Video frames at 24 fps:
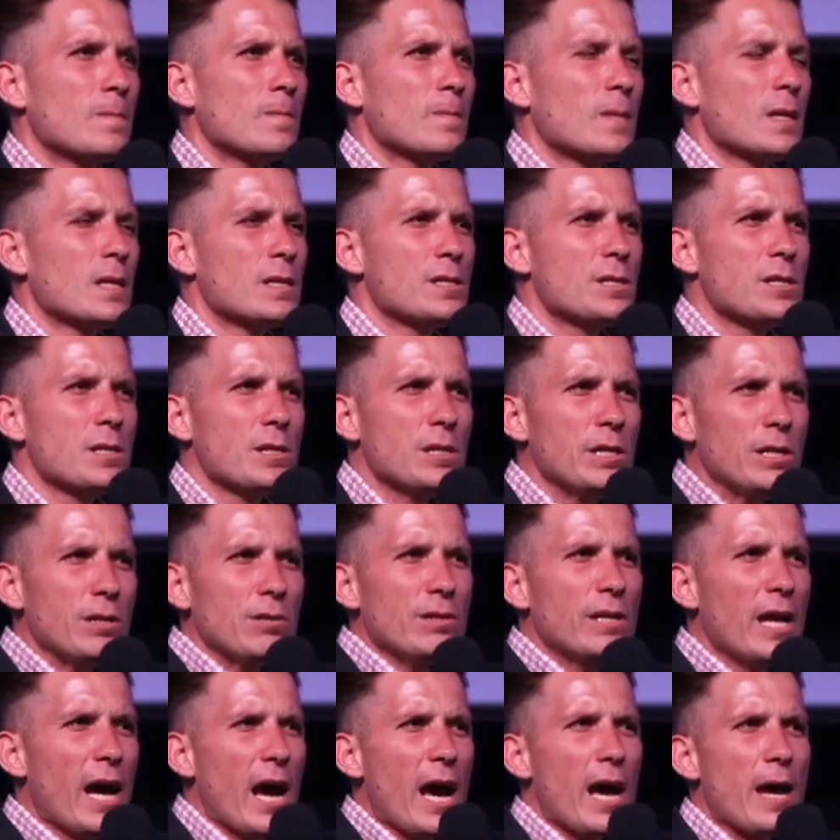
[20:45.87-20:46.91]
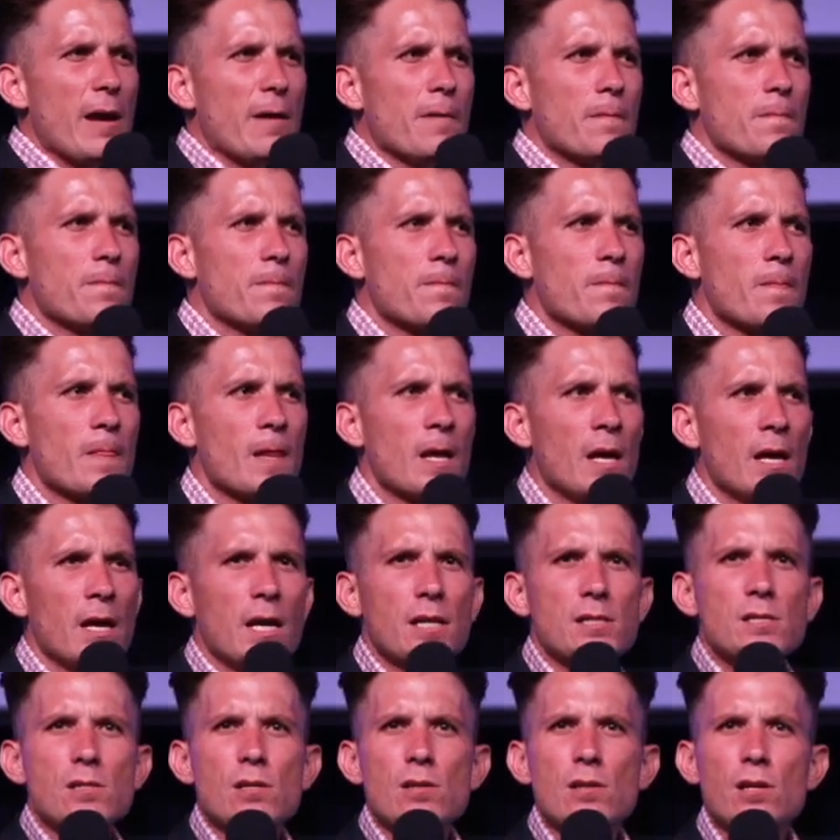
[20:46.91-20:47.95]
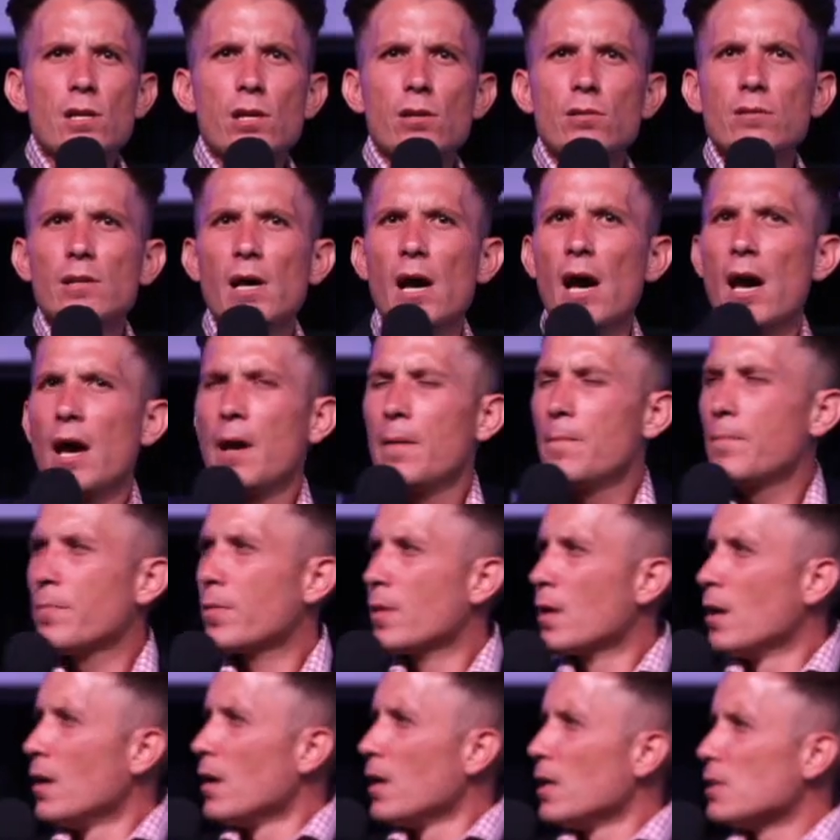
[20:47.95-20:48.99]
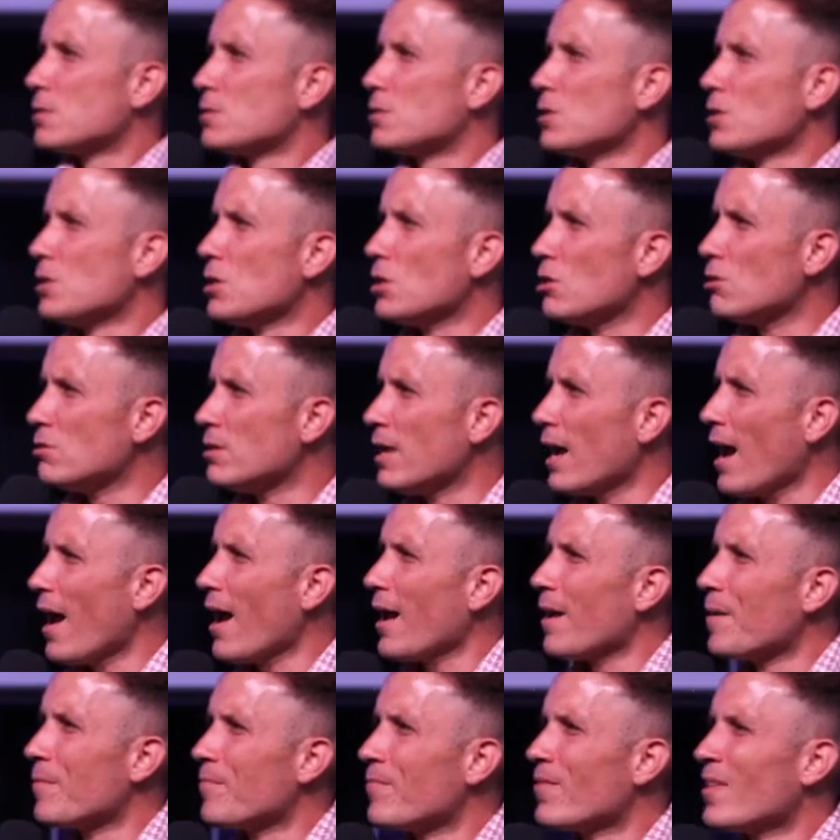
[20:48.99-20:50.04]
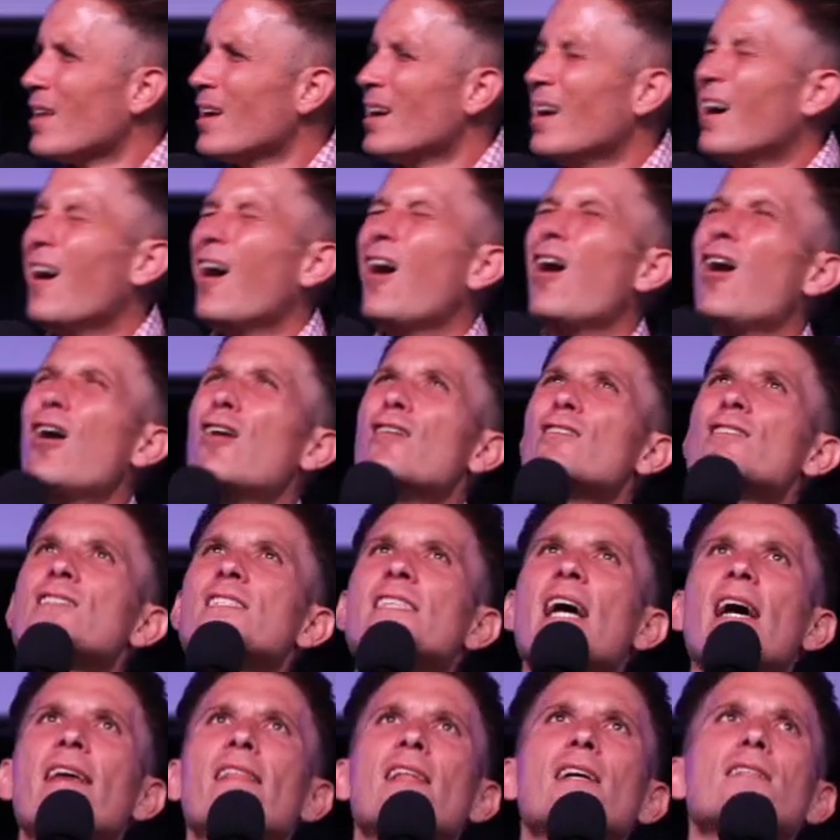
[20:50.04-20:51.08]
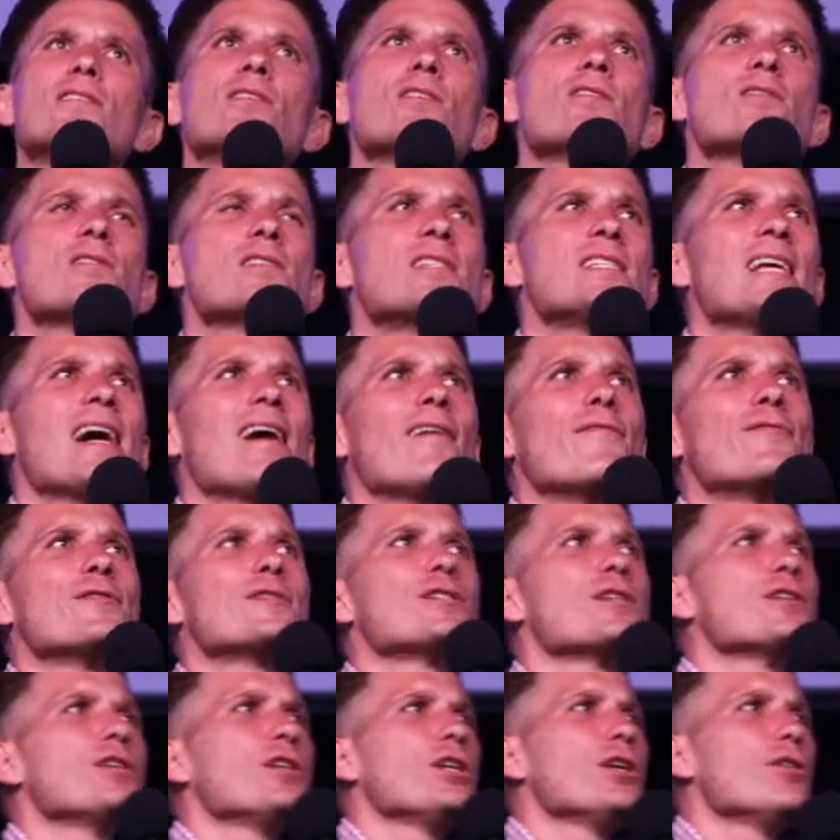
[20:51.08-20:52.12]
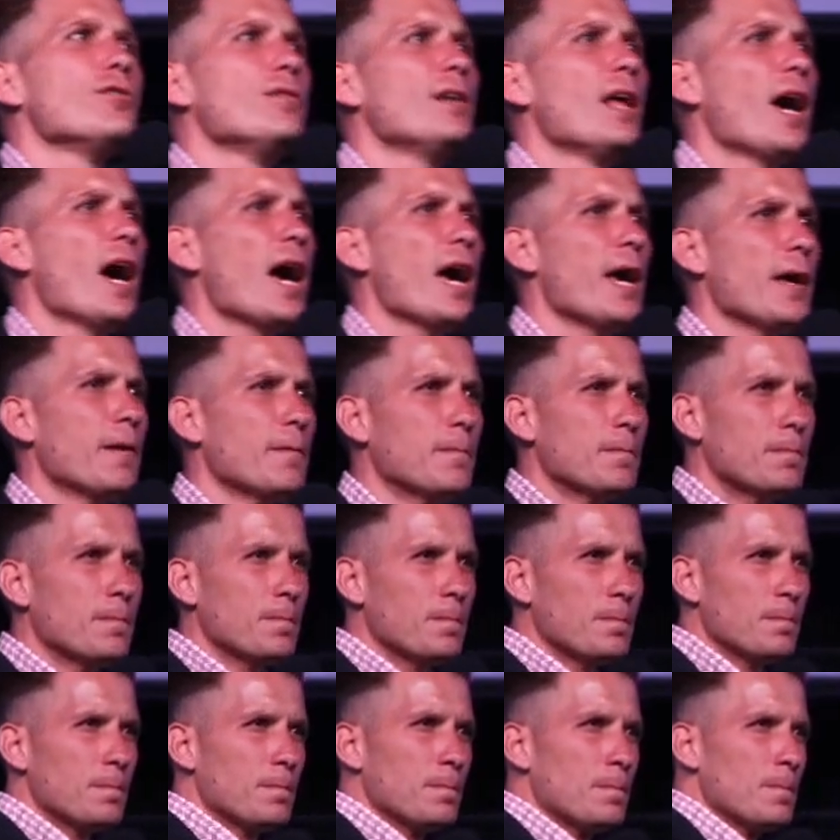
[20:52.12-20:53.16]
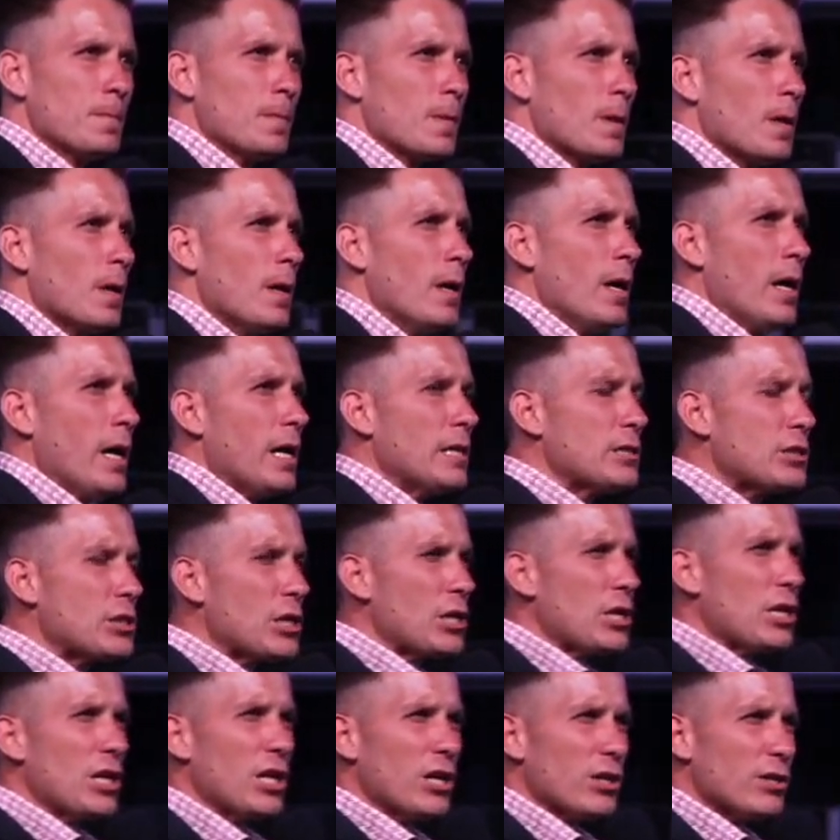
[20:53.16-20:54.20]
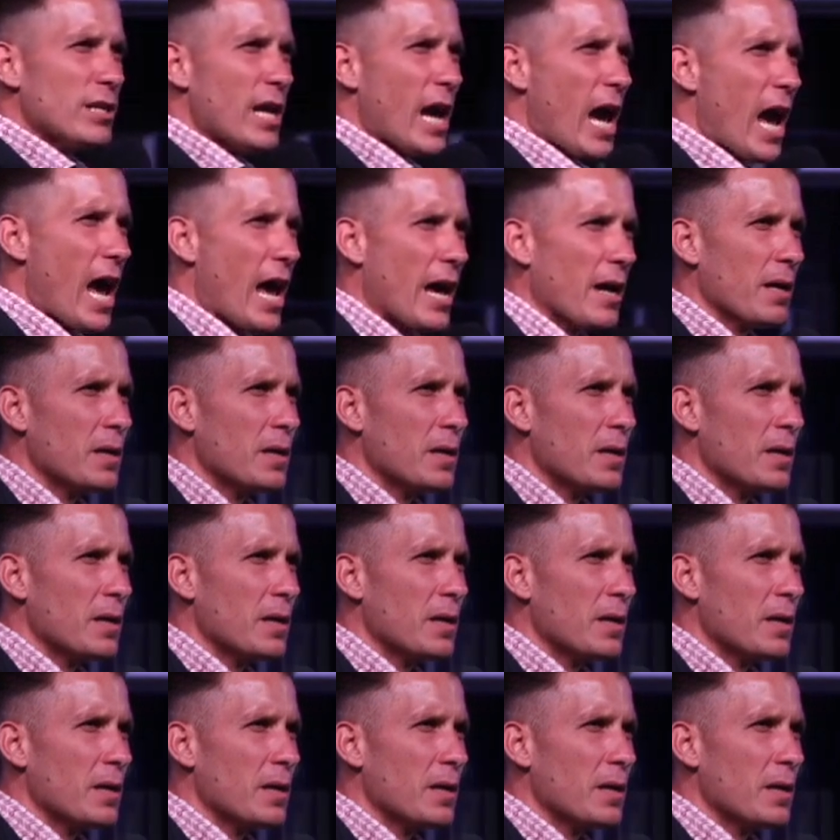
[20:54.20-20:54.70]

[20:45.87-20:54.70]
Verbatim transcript: It's a new day. It's a new day. It's a new day. Oh, say that to yourself. It's a new day. It's a new day.